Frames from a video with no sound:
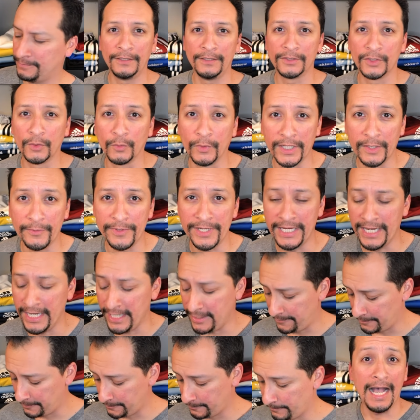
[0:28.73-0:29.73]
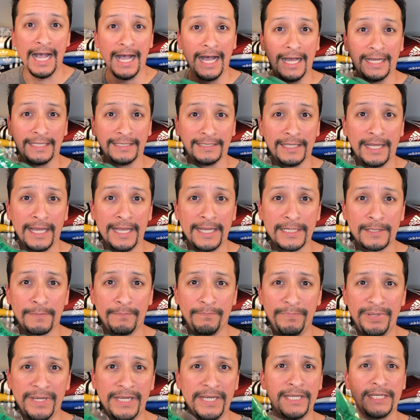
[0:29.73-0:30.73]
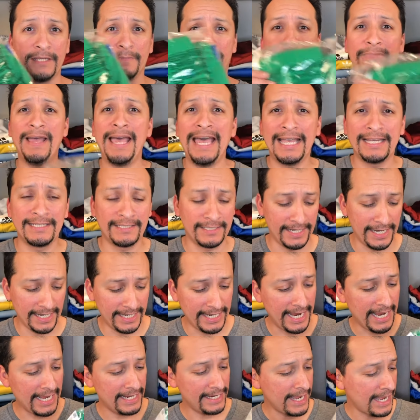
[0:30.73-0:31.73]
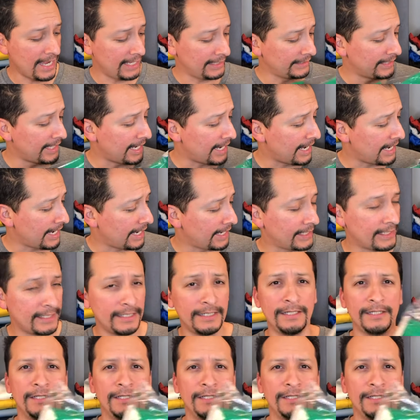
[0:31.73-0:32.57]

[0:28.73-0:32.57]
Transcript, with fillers: So what do we get? I like big bags and I cannot lie.